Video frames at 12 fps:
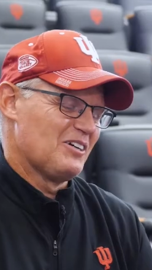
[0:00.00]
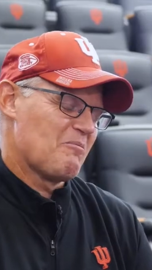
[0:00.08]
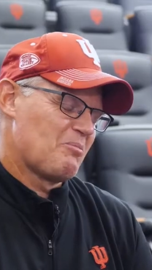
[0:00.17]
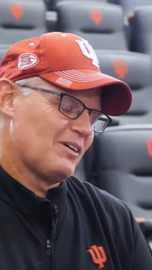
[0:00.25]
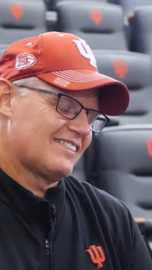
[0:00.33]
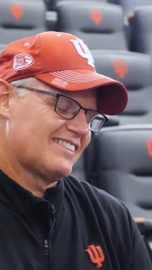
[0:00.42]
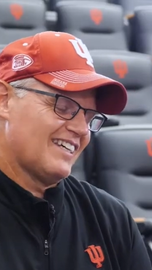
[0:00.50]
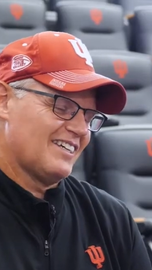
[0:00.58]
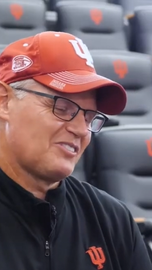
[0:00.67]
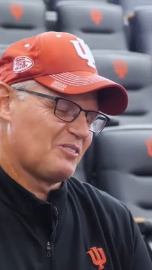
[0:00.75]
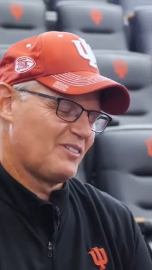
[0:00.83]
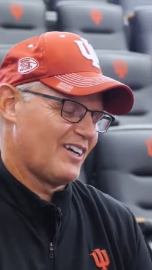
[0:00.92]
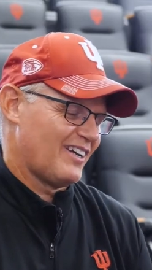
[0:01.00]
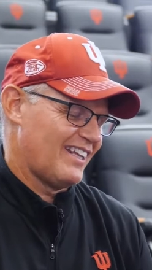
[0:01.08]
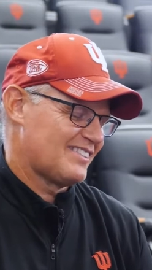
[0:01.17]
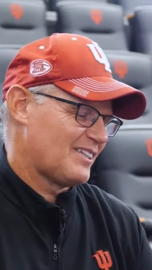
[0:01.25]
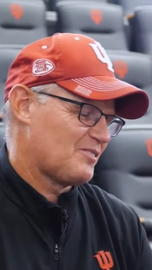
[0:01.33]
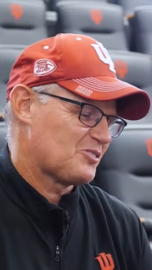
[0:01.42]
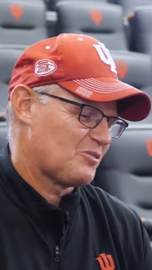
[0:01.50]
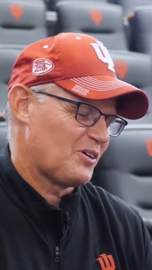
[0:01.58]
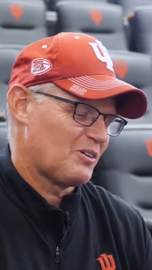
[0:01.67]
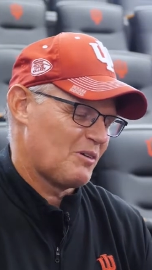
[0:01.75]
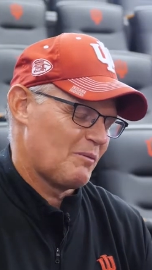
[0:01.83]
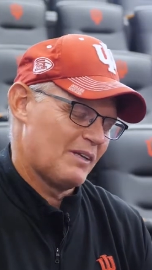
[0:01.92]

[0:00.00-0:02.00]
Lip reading: it. But so we've got all that stuff squared away.